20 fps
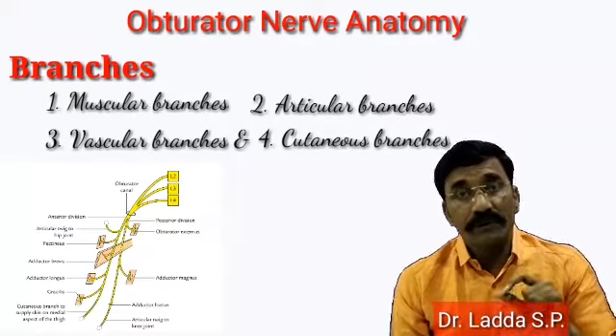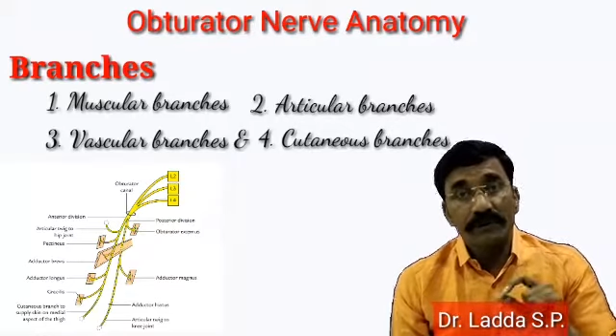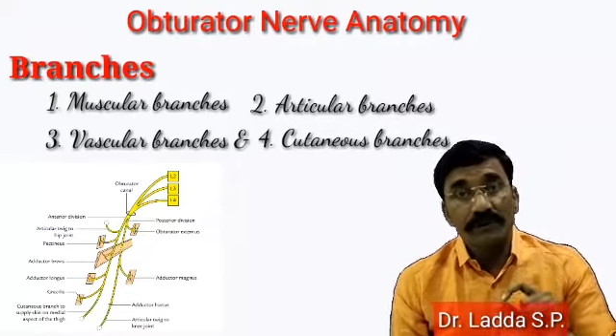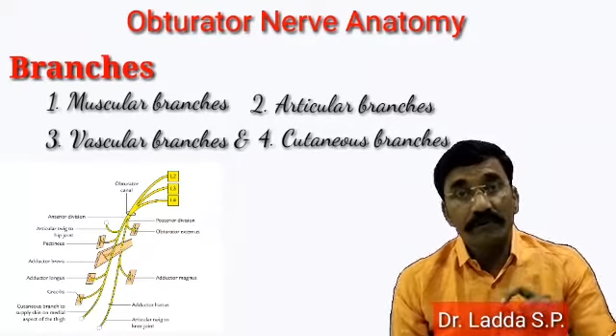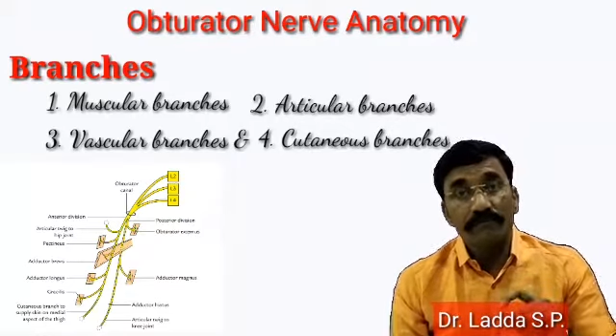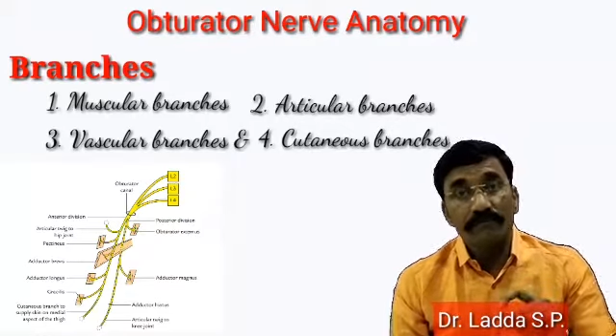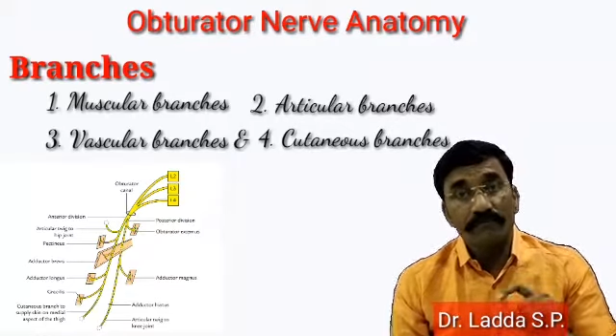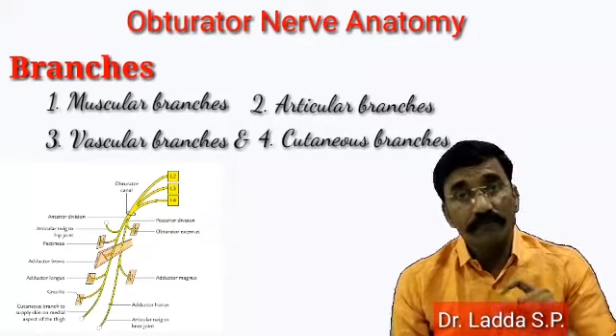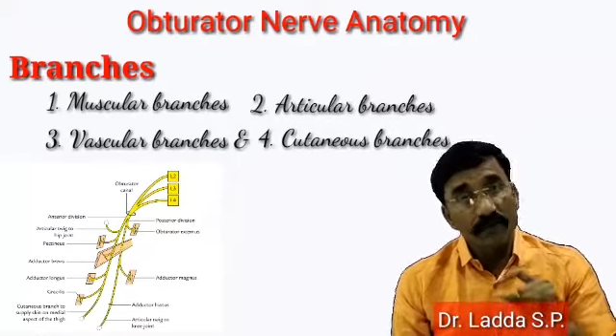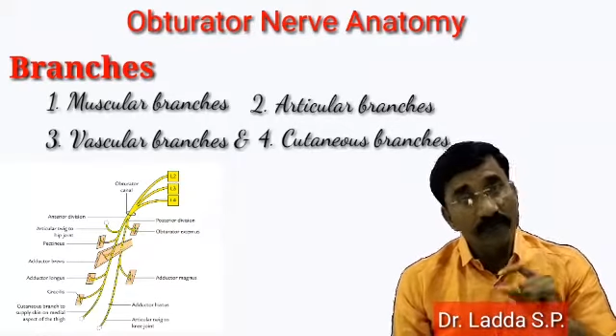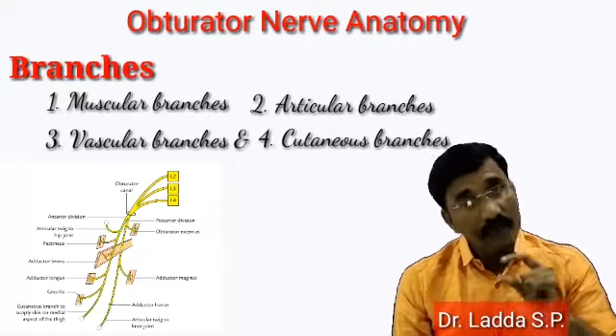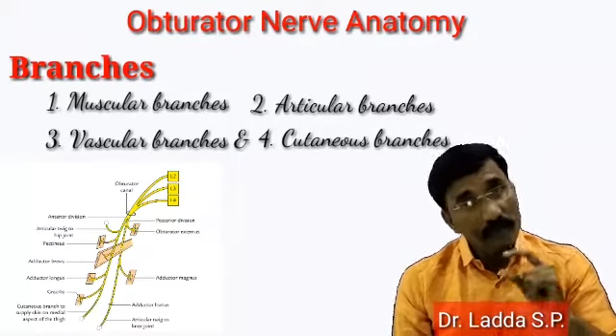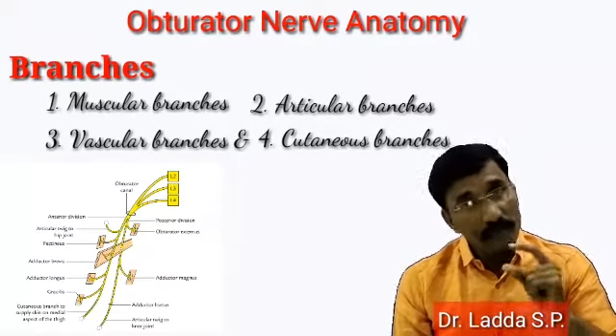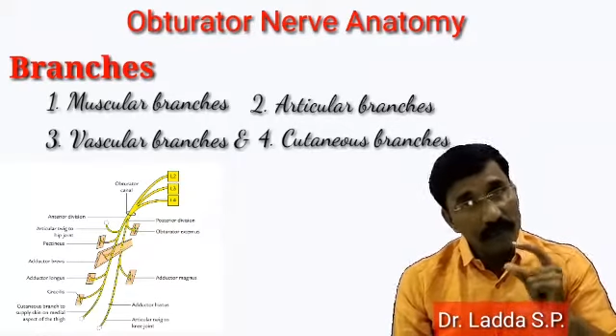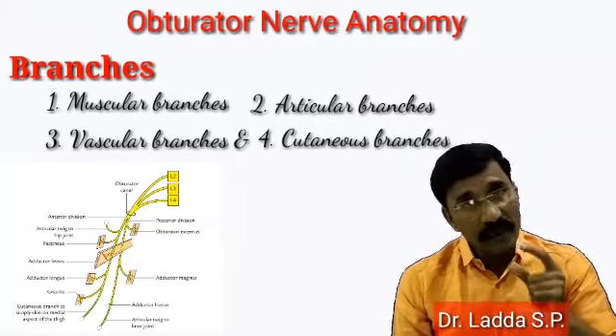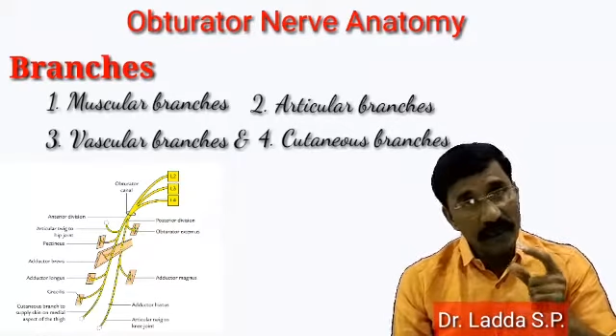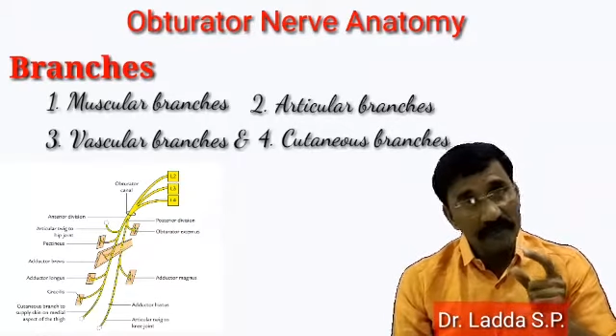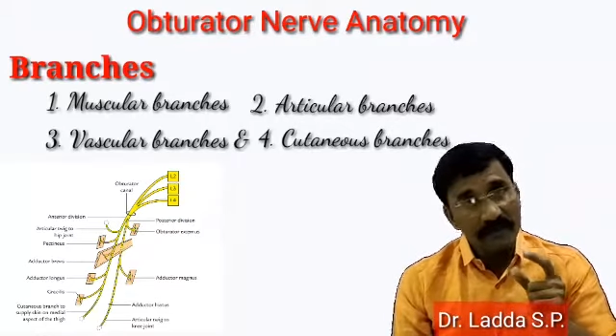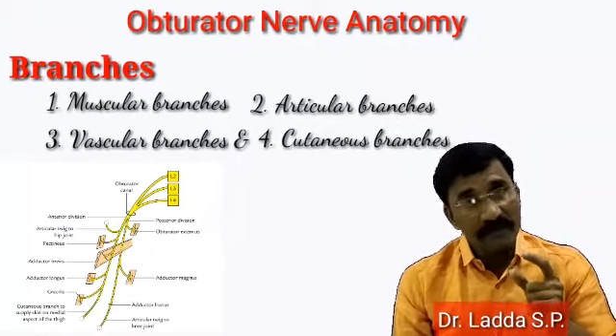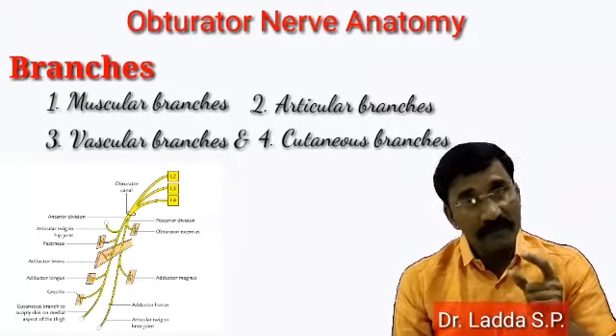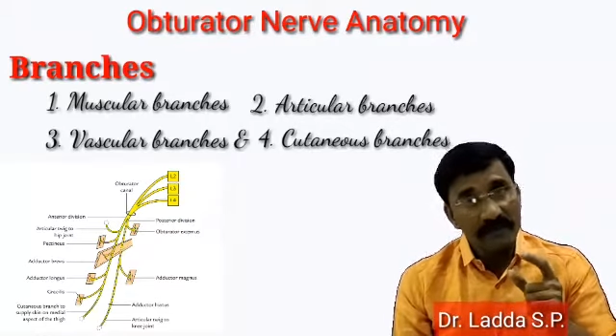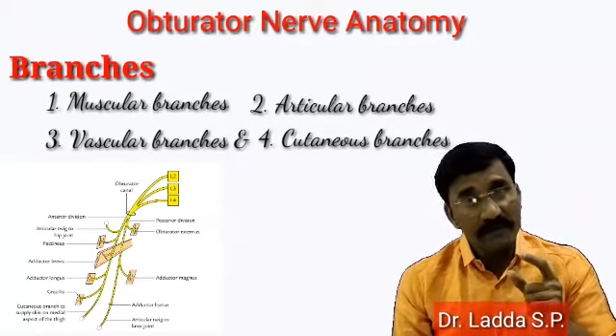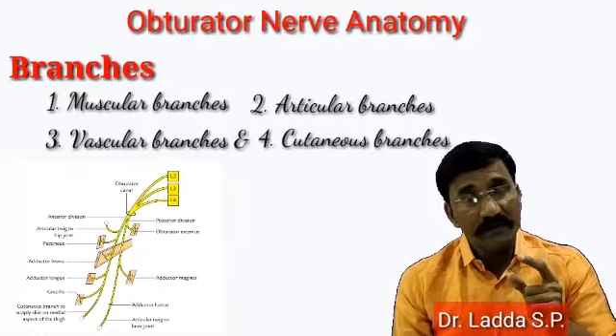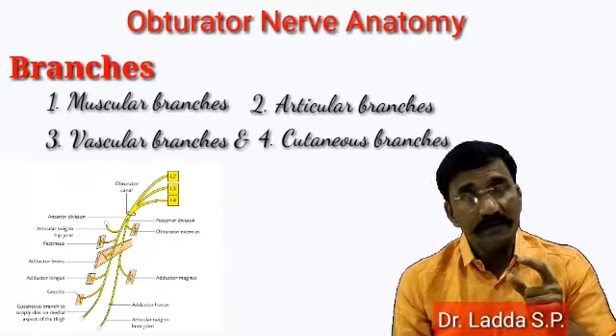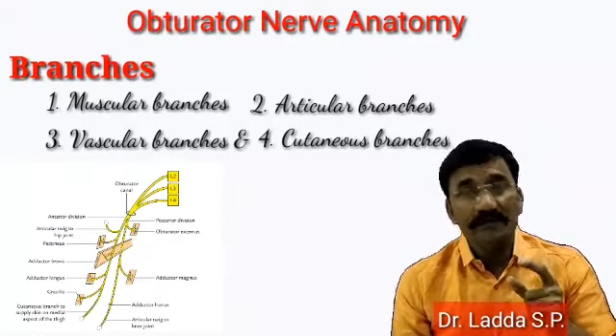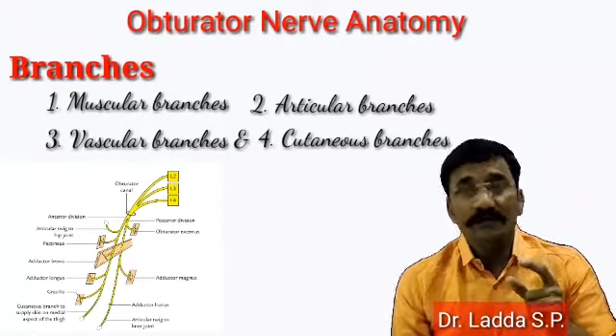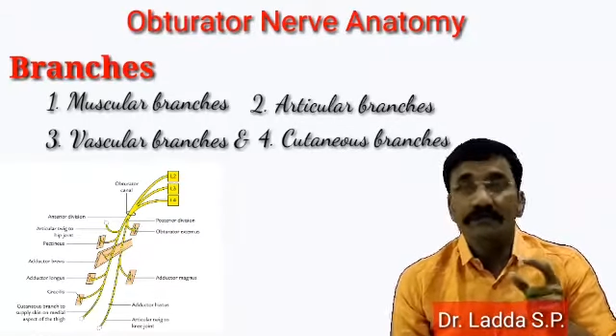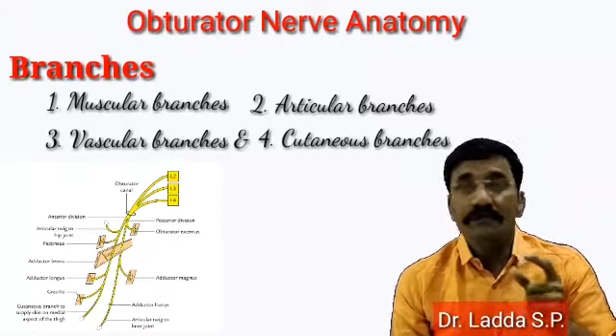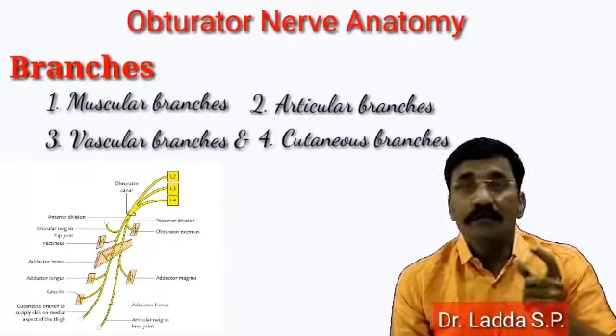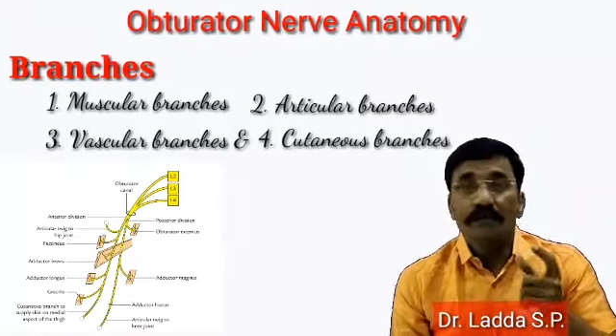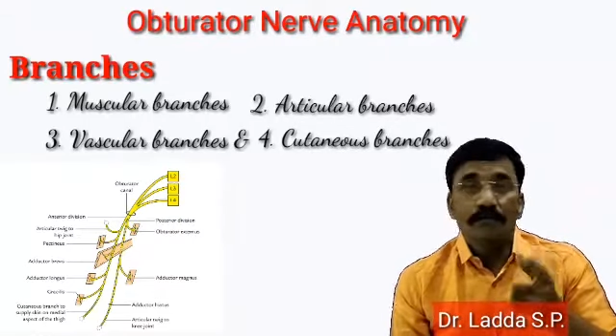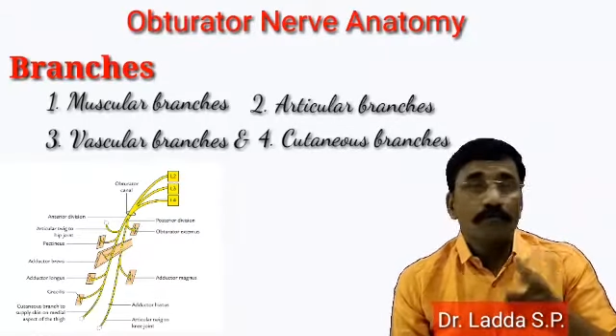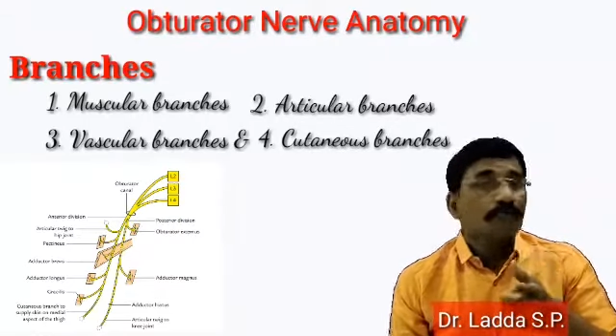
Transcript: different branches